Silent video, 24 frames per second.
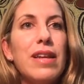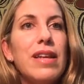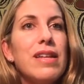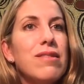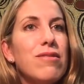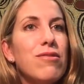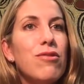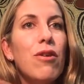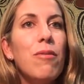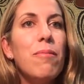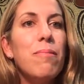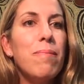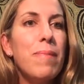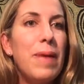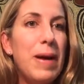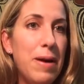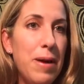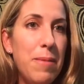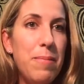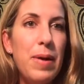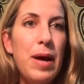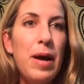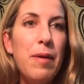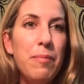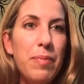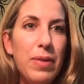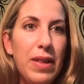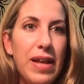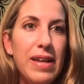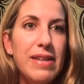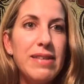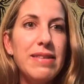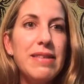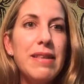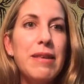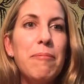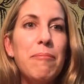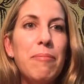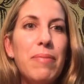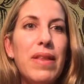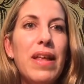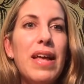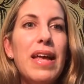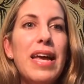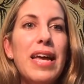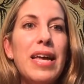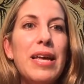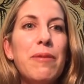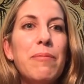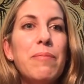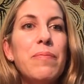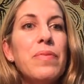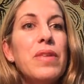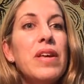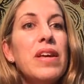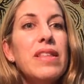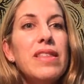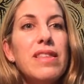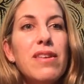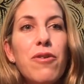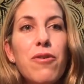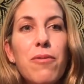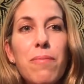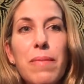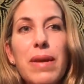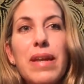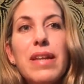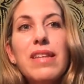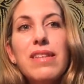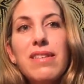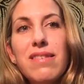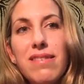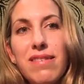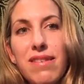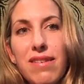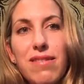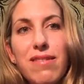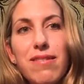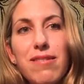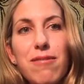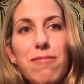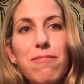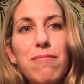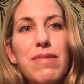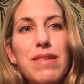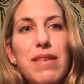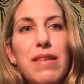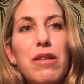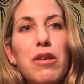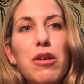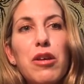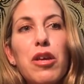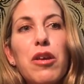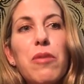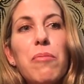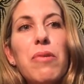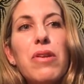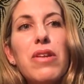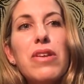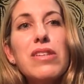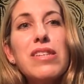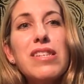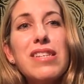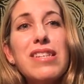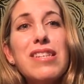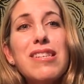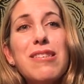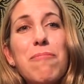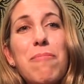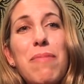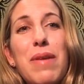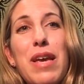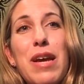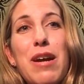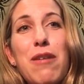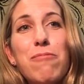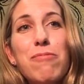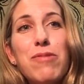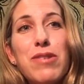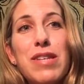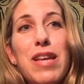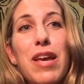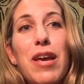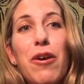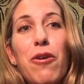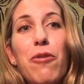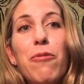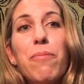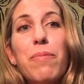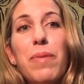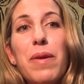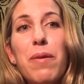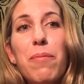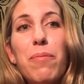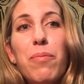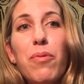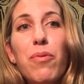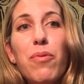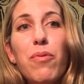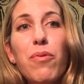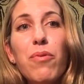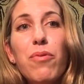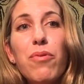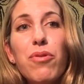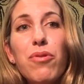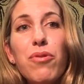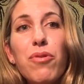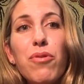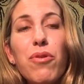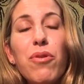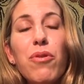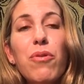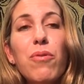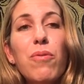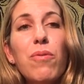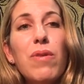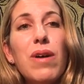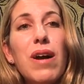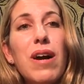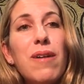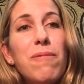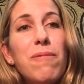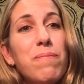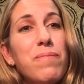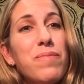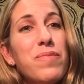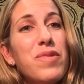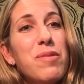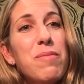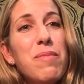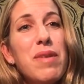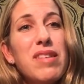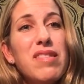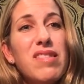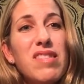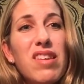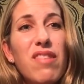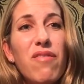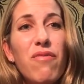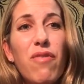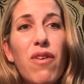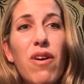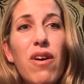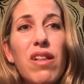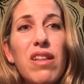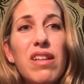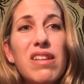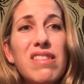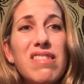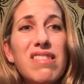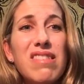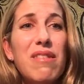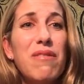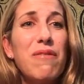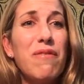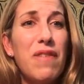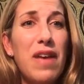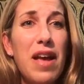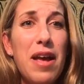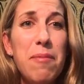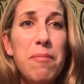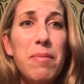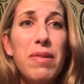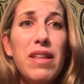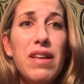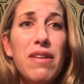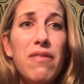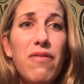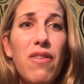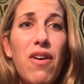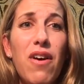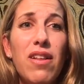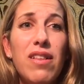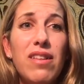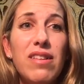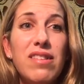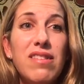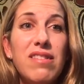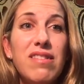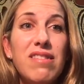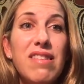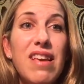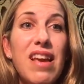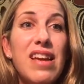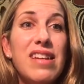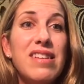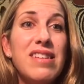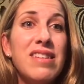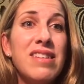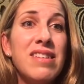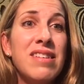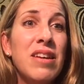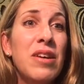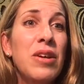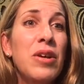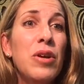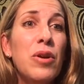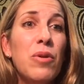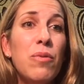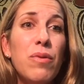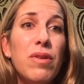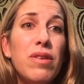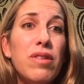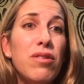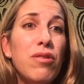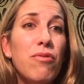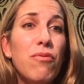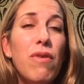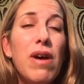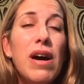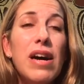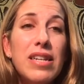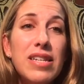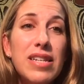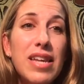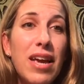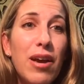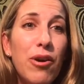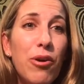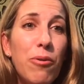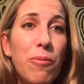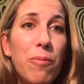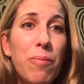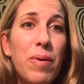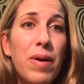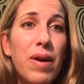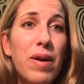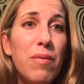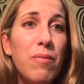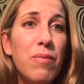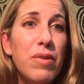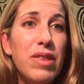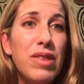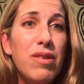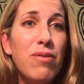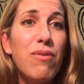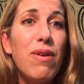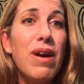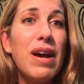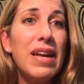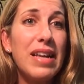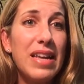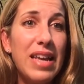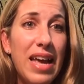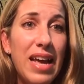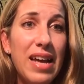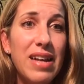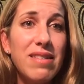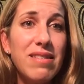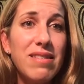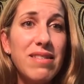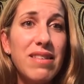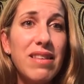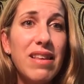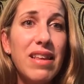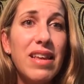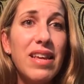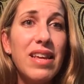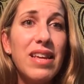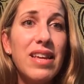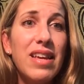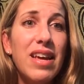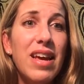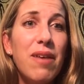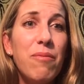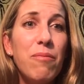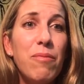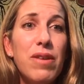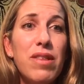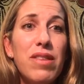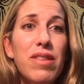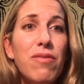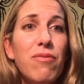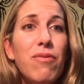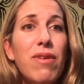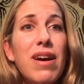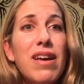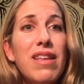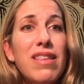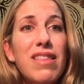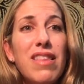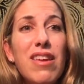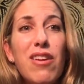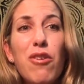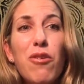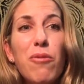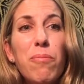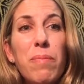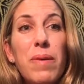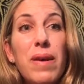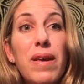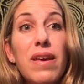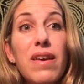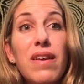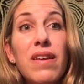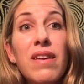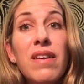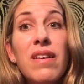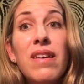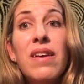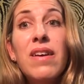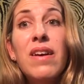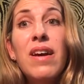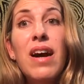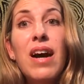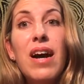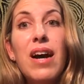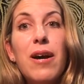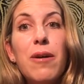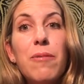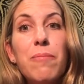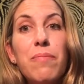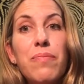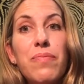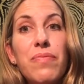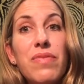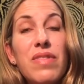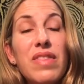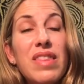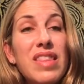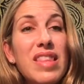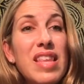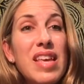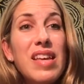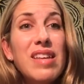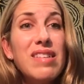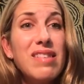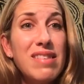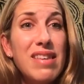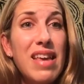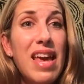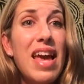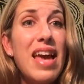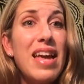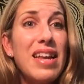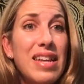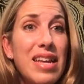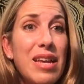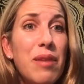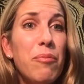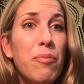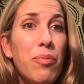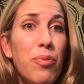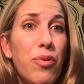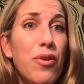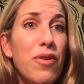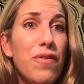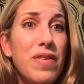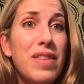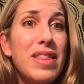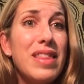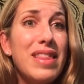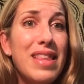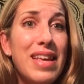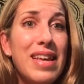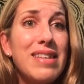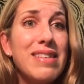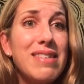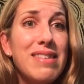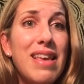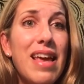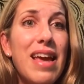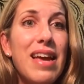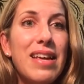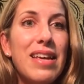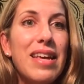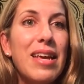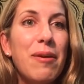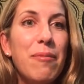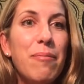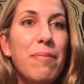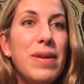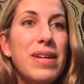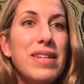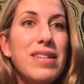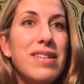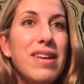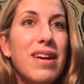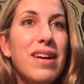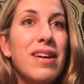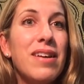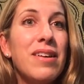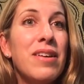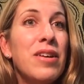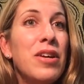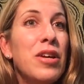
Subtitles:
It's not about placing blame. There are many systems in the community to be able to help people through domestic violence and family violence. And with the right help and with the right counselling and with the right therapy, things can improve and things can get better.